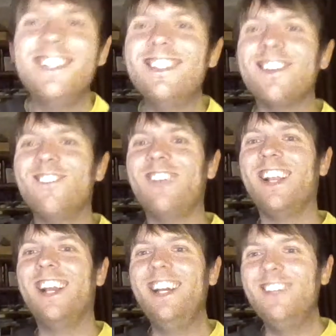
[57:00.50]
She's
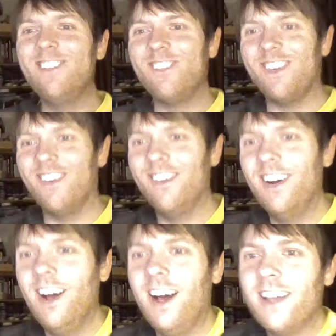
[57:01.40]
unbelievable.
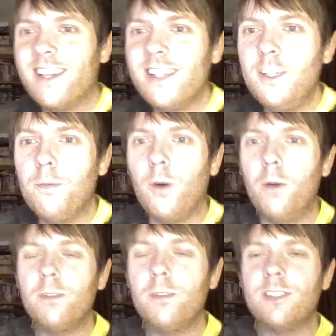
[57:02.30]
Thank you,
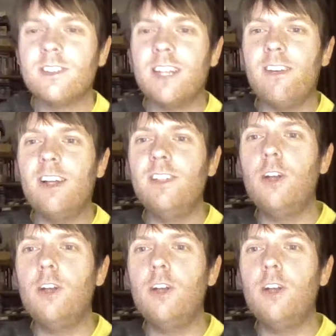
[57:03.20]
Bournemouth, says Caroline. No